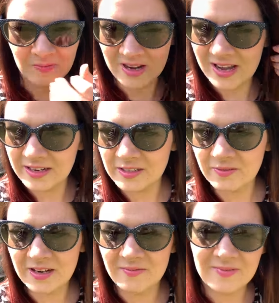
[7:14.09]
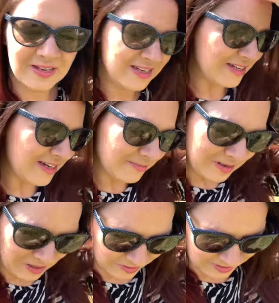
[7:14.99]
my hair just went in me lip
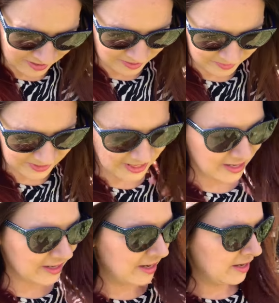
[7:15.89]
gloss lipstick.